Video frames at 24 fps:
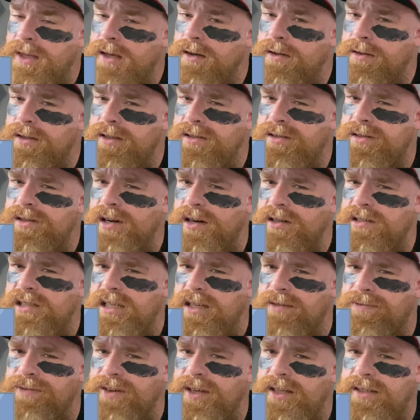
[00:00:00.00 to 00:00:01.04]
Let's talk
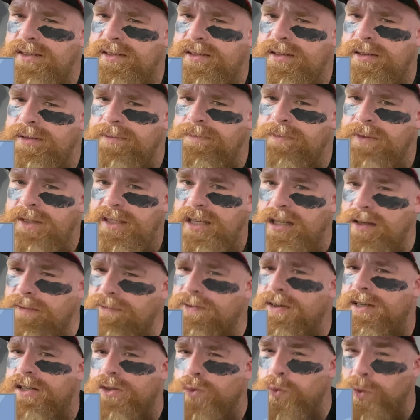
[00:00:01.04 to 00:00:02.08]
defense.
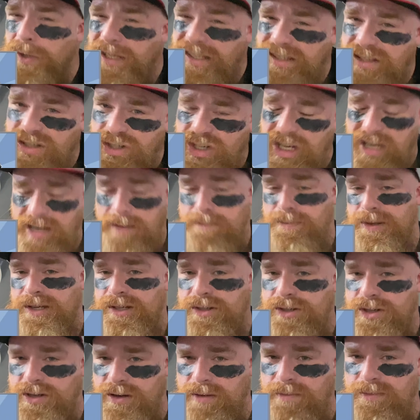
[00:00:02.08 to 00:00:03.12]
Defense wins
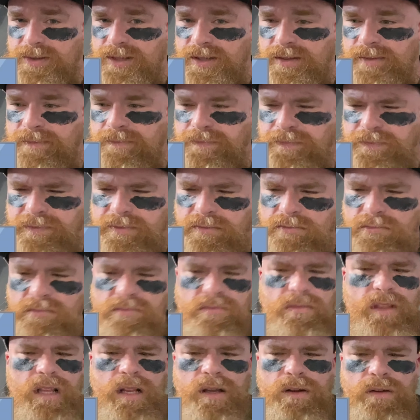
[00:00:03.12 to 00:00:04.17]
championships.
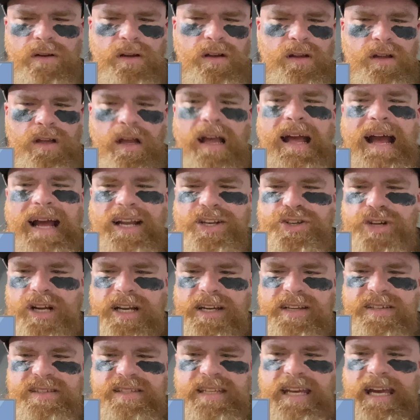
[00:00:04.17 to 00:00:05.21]
I tried
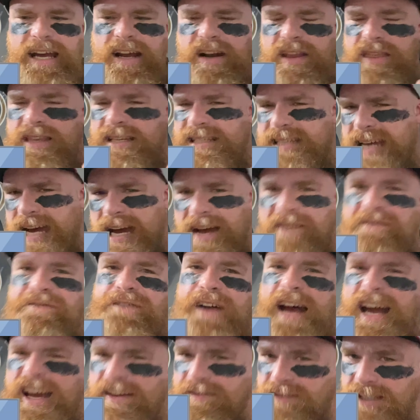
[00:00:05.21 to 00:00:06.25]
to stay out of the top
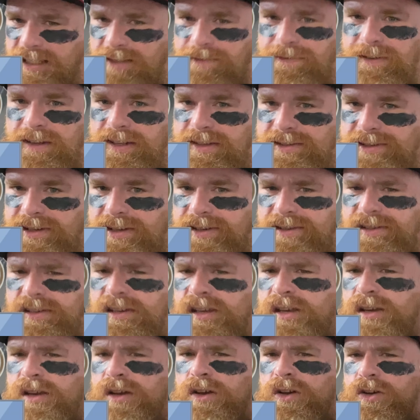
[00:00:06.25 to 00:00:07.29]
5 defenses.
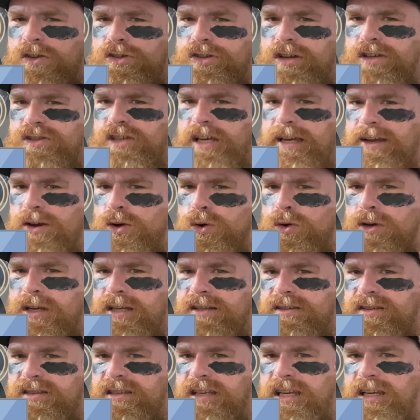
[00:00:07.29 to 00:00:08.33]
So I was like, who
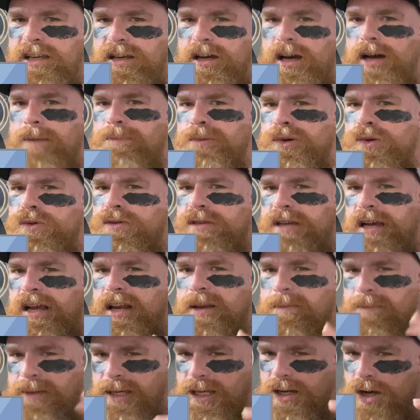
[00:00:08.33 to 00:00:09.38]
can sneak up? Who's kind
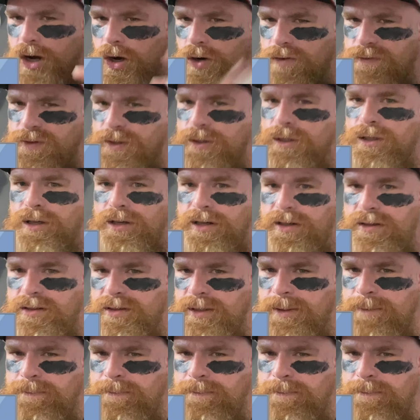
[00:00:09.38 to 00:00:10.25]
of being overlooked?